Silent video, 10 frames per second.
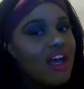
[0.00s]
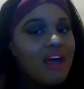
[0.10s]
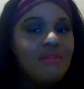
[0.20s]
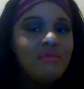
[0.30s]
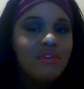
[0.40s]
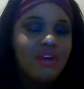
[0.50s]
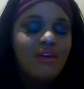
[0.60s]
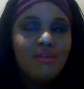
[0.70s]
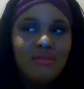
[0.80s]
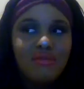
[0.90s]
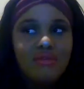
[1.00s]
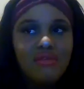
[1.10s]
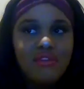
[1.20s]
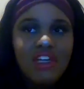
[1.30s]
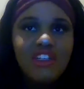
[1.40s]
I don't
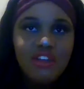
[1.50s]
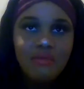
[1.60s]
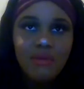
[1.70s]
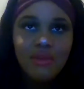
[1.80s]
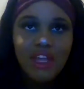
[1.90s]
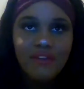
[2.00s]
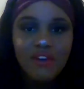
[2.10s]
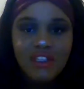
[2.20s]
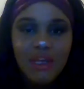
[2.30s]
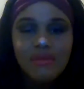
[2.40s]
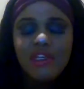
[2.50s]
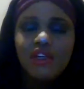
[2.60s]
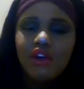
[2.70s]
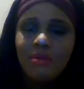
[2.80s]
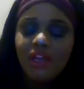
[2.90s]
know. I just hear people, like, first time. So I
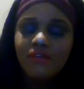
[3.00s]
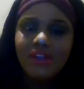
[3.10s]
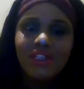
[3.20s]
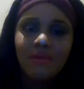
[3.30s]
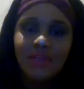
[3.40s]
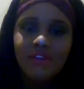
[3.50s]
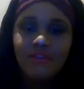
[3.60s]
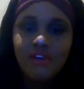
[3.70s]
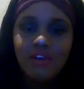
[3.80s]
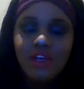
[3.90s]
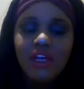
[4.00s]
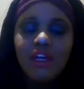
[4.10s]
know everybody's first time different.